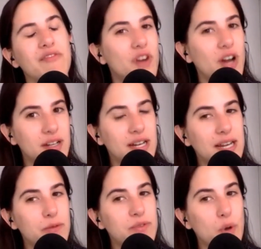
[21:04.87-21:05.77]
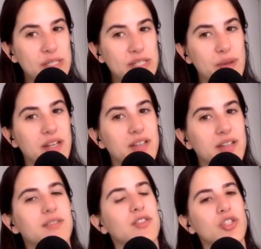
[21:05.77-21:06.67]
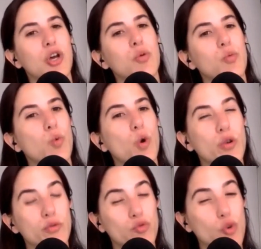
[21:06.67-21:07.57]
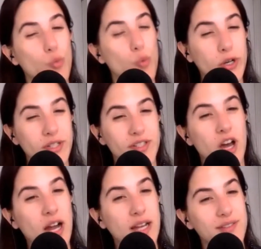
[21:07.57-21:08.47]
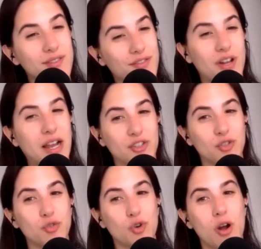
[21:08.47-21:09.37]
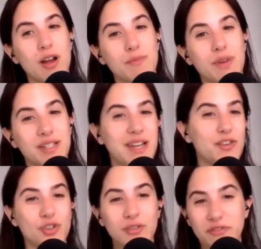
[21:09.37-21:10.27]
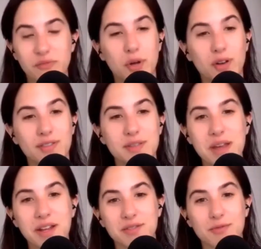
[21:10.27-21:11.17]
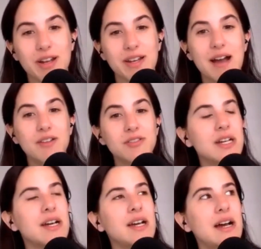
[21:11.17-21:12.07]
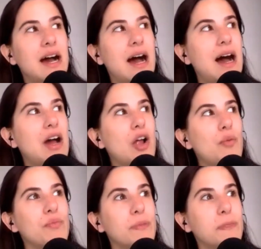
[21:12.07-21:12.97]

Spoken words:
finally, it was policymakers. So what warrants the highest financial crime attention from policymakers right now? I